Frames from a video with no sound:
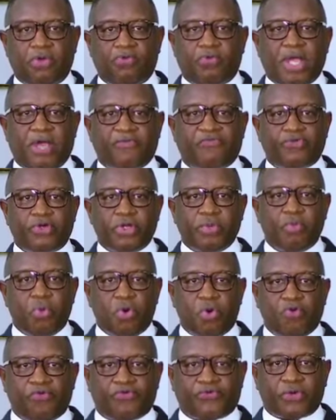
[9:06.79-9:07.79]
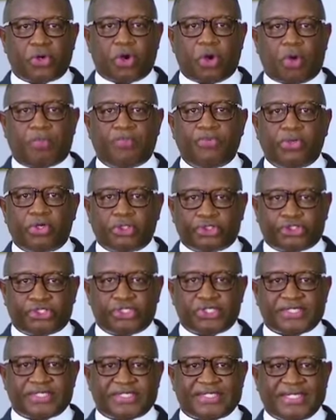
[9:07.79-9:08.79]
We have removed
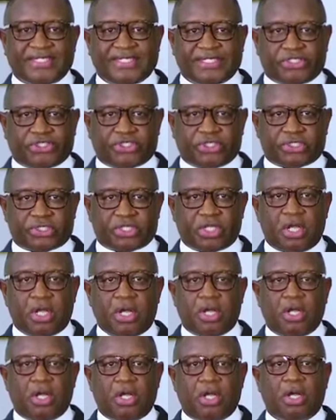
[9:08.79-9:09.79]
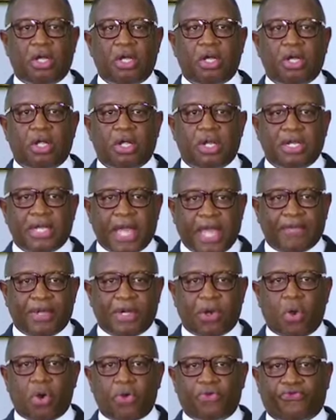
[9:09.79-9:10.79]
obnoxious, seditious
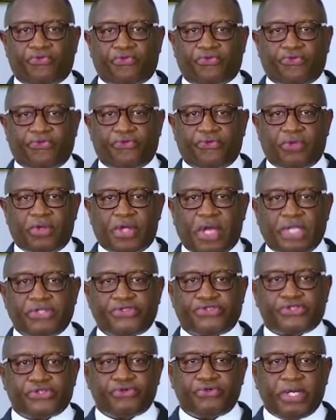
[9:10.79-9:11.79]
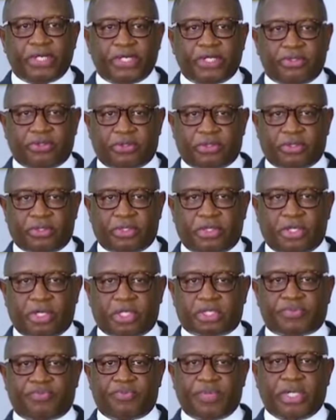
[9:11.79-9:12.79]
libel laws, and Sierra Leone
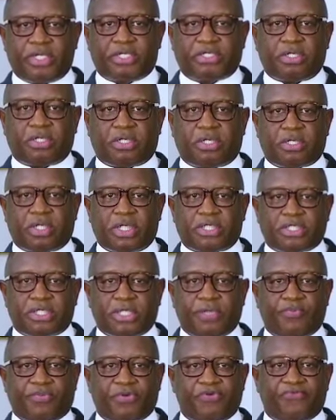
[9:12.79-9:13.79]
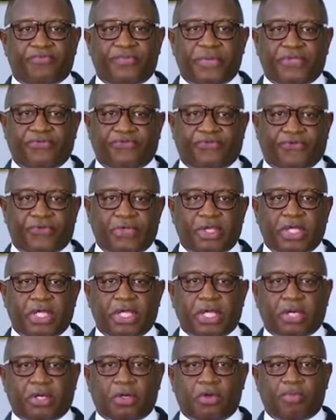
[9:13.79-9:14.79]
has made great improvements
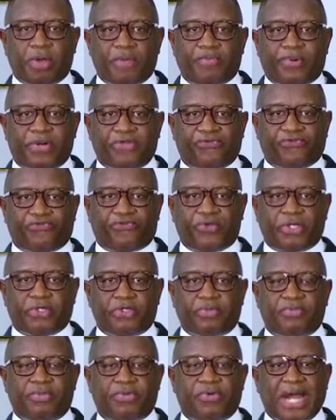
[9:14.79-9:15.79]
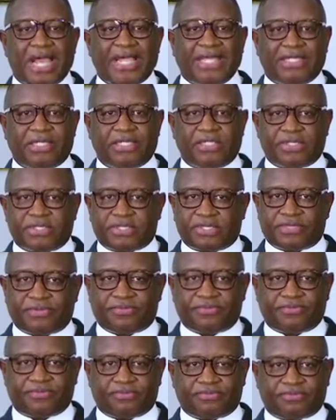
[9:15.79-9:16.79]
in global press freedom rankings.